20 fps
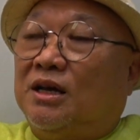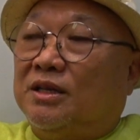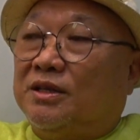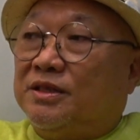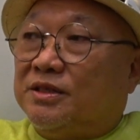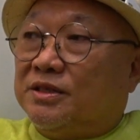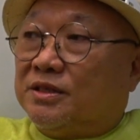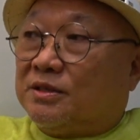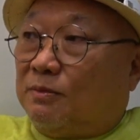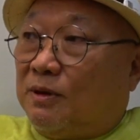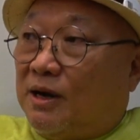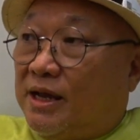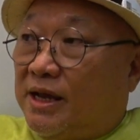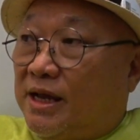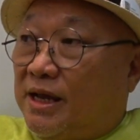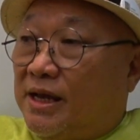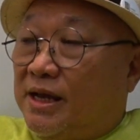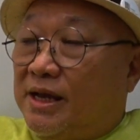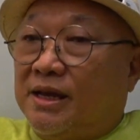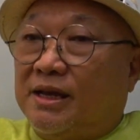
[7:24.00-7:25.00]

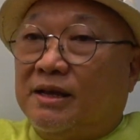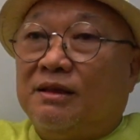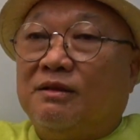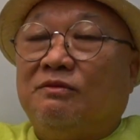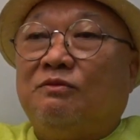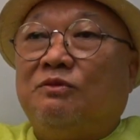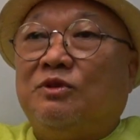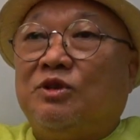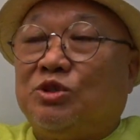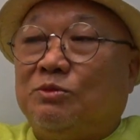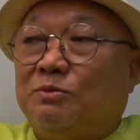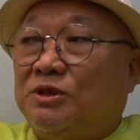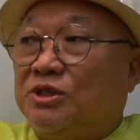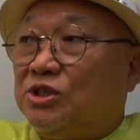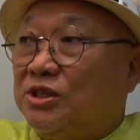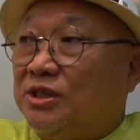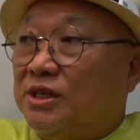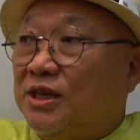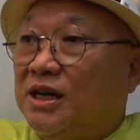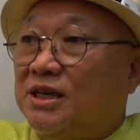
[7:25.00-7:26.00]
display, visual
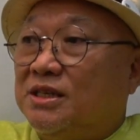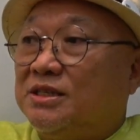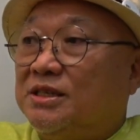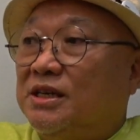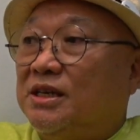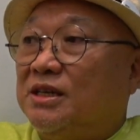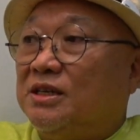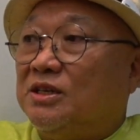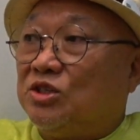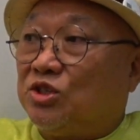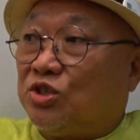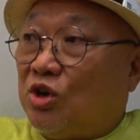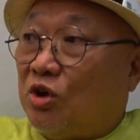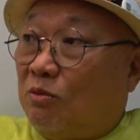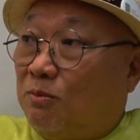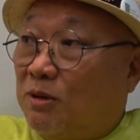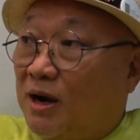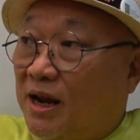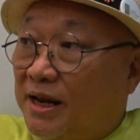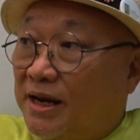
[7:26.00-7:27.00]
merchandising, store
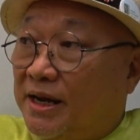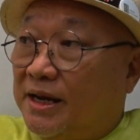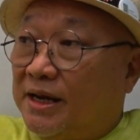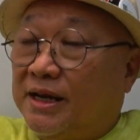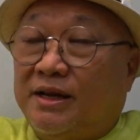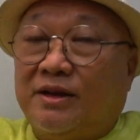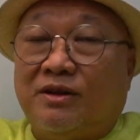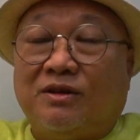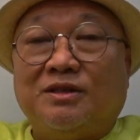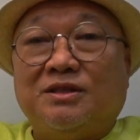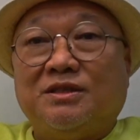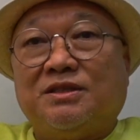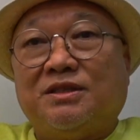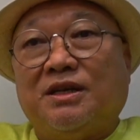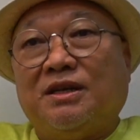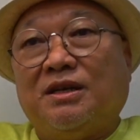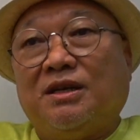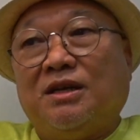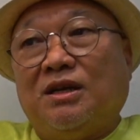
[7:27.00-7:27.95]
planning, and all these things.